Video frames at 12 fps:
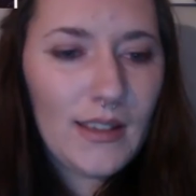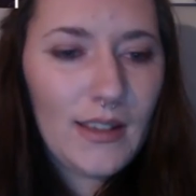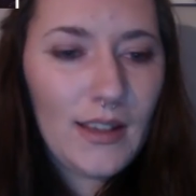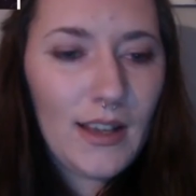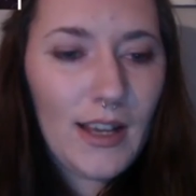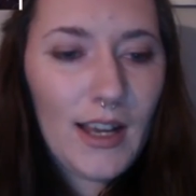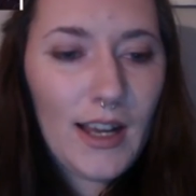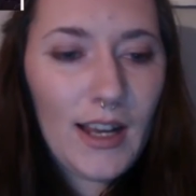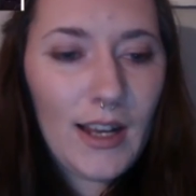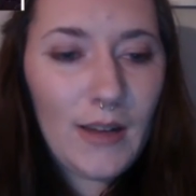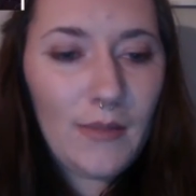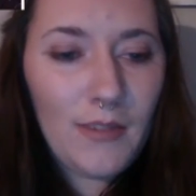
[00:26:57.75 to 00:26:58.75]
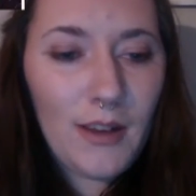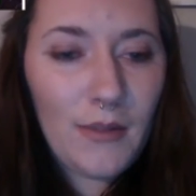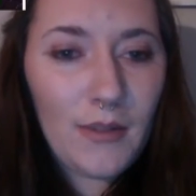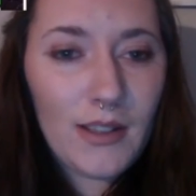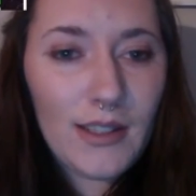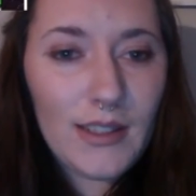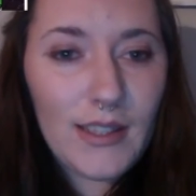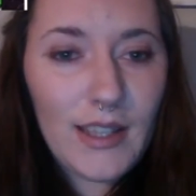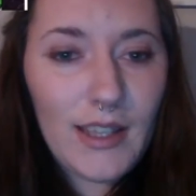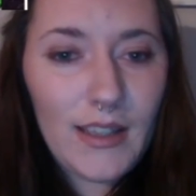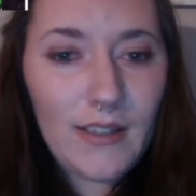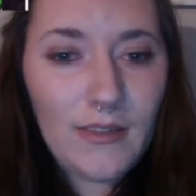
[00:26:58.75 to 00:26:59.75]
I'm not really,
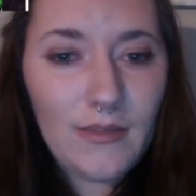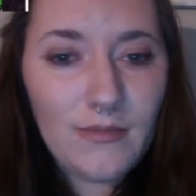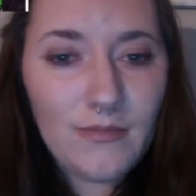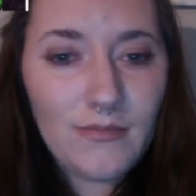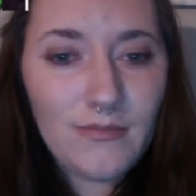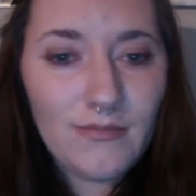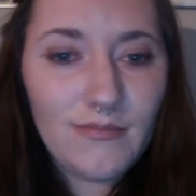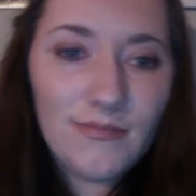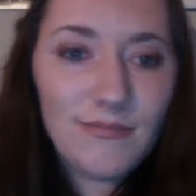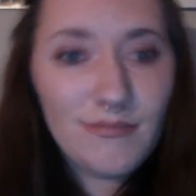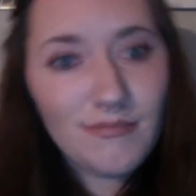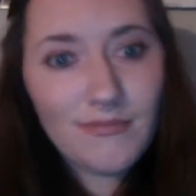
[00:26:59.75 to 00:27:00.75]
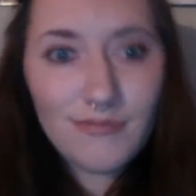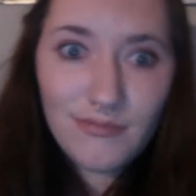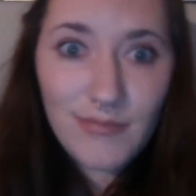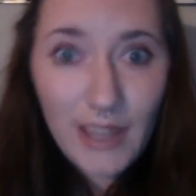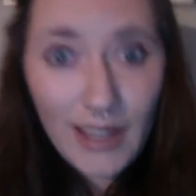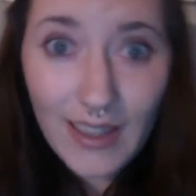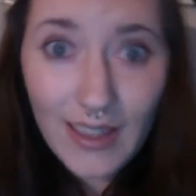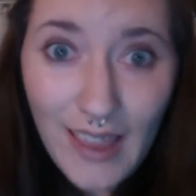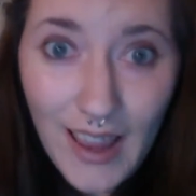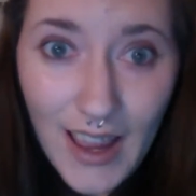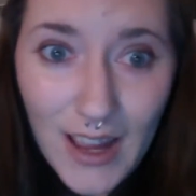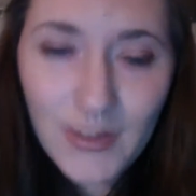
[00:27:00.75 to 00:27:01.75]
like, digging
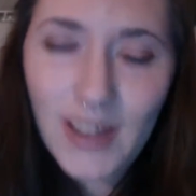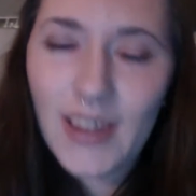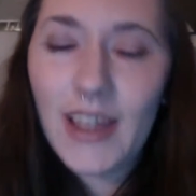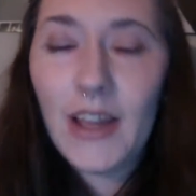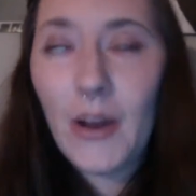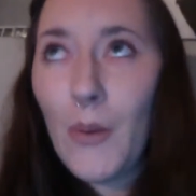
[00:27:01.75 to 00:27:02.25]
that. I'm not like, oh